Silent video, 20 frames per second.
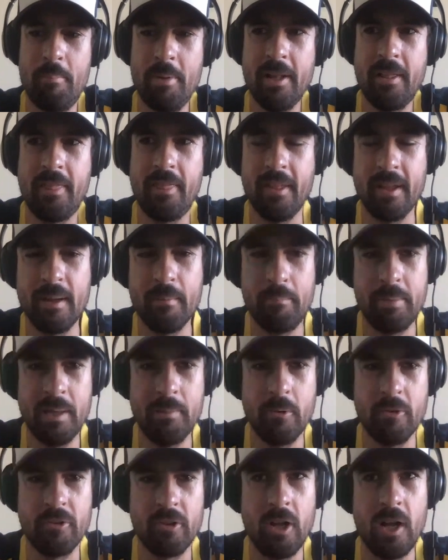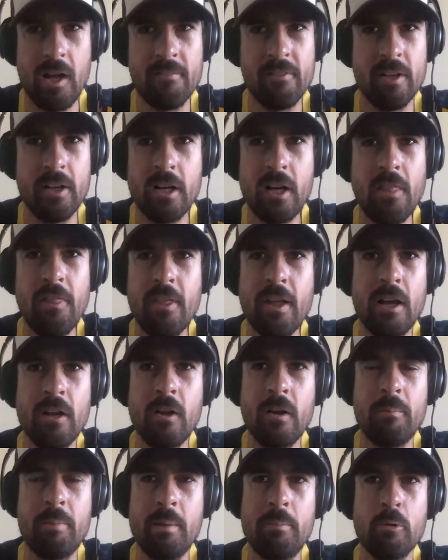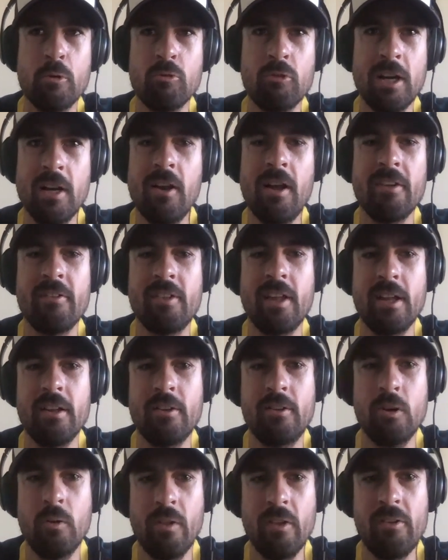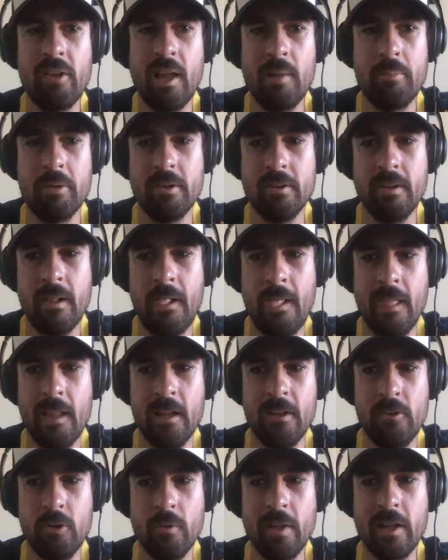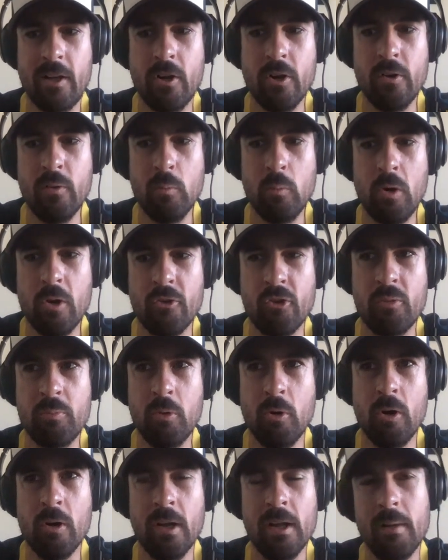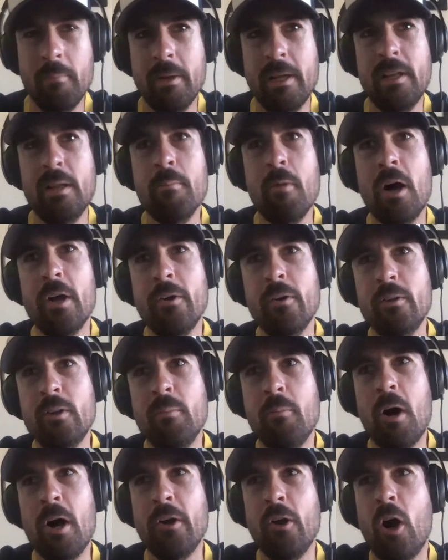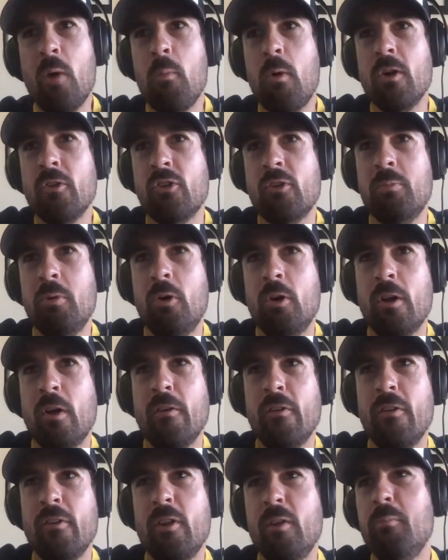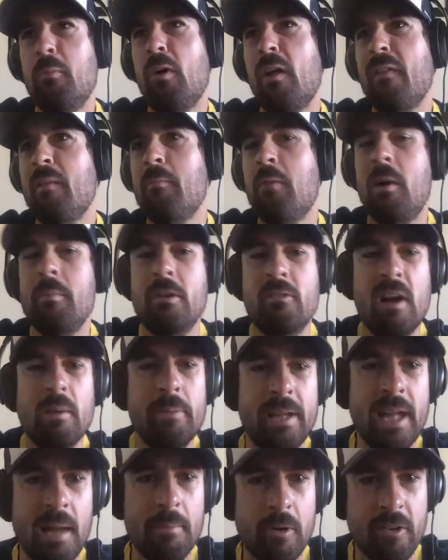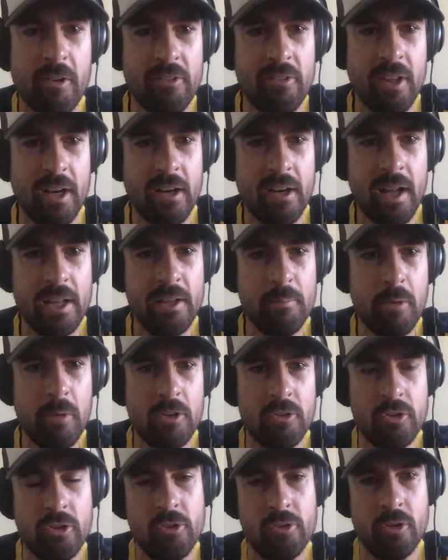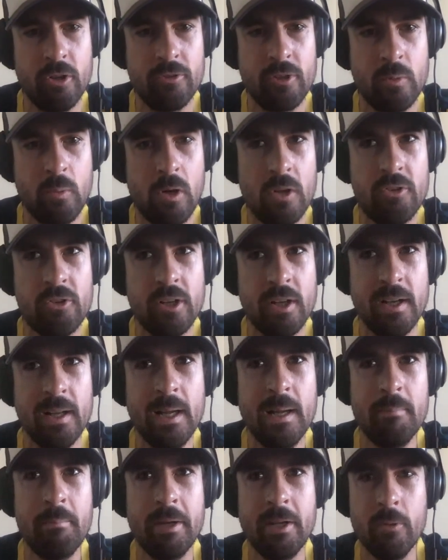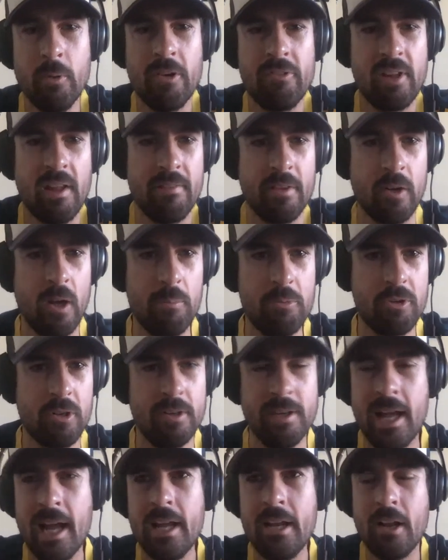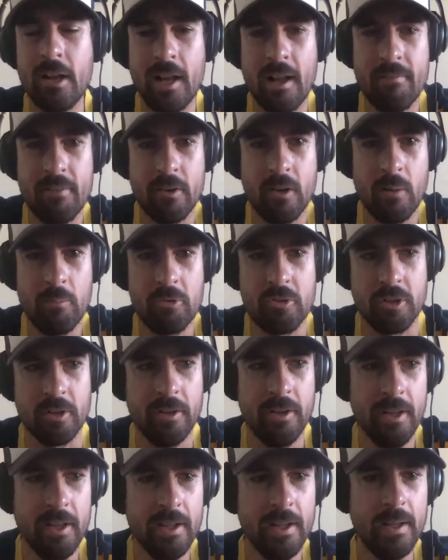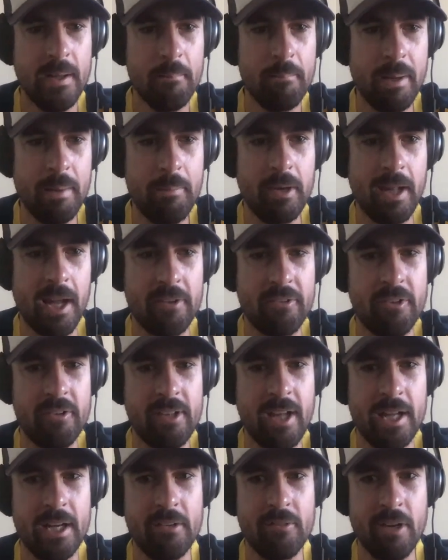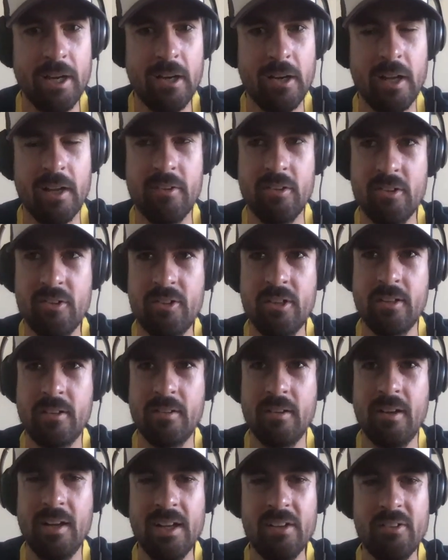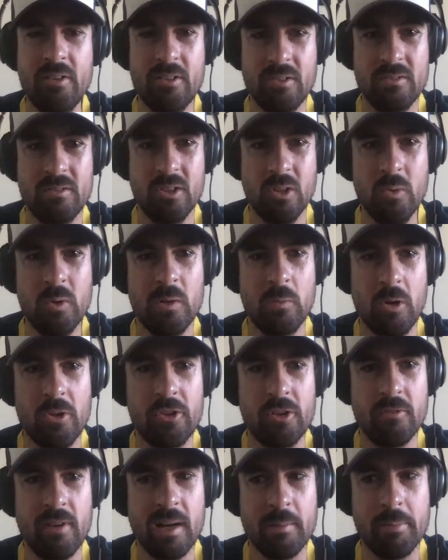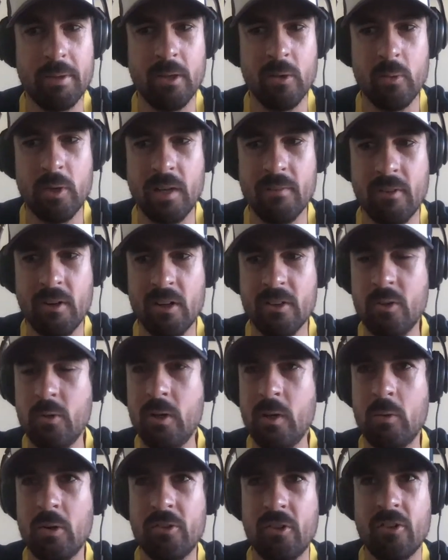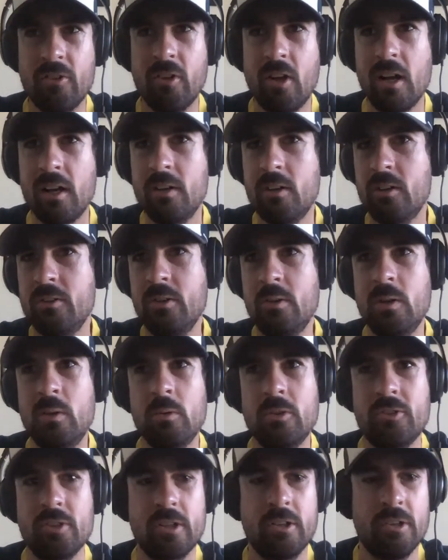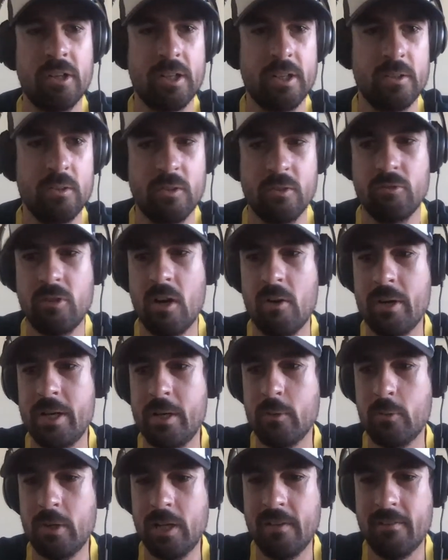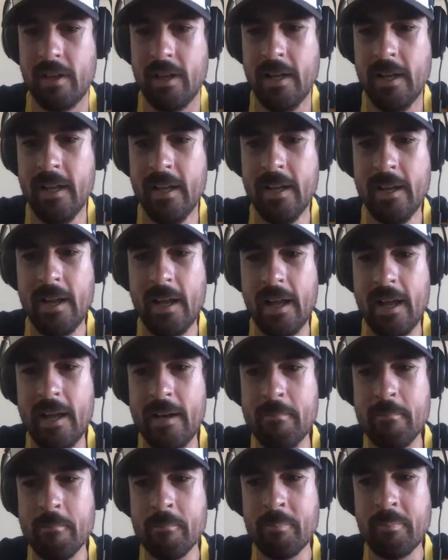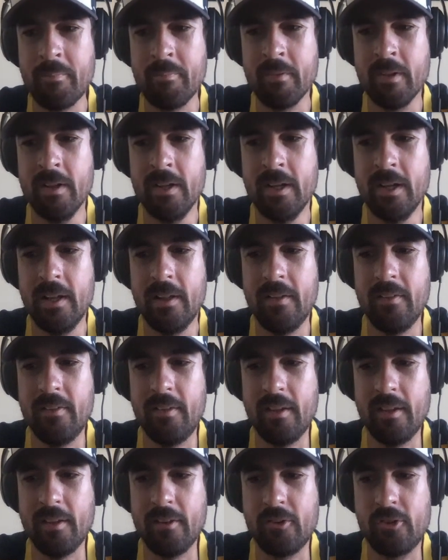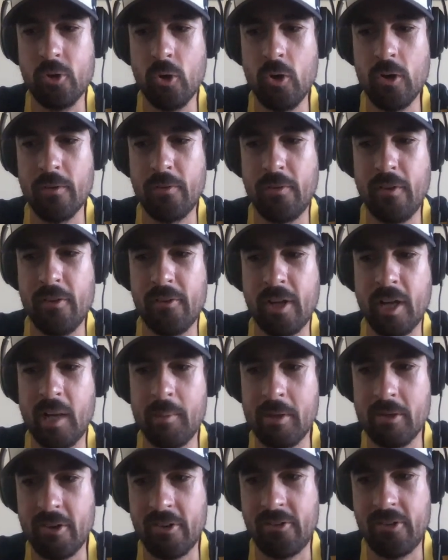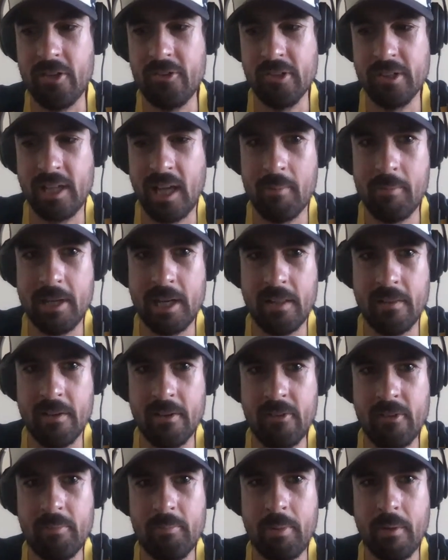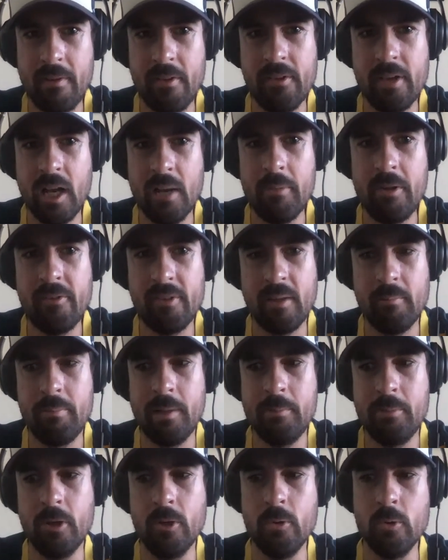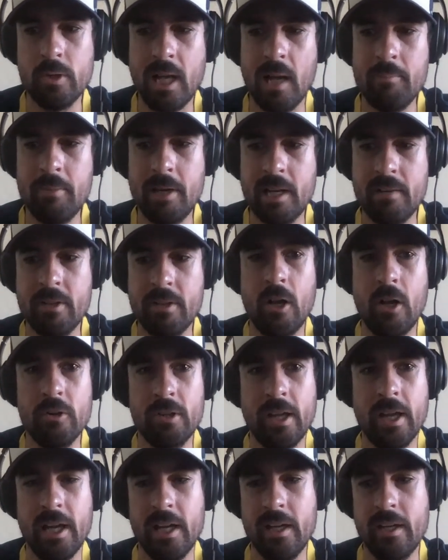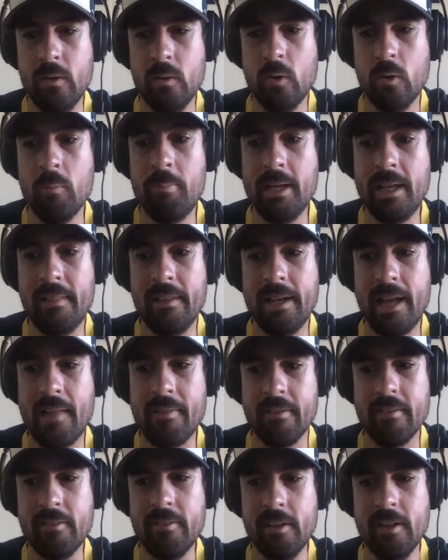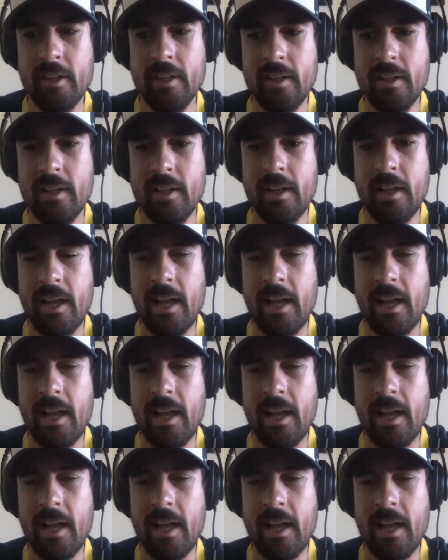a big thing in people's lives, and I don't think a lot of people realised that until this happened. Until they couldn't watch sport. I mean, mm. you might you might not watch sport on you might there might be a rugby game on a Saturday, and you might choose not to watch it, but you always had that option. Now you don't have that option people are actually mm. starting to realize, shit, I actually do want to watch the rugby or whatever. I do want to watch the cycling or I do want to watch the cricket or the rowing or whatever. And sure, there's going to be a recession come out of this, but there's going to be some people who will come out of it okay or better than others.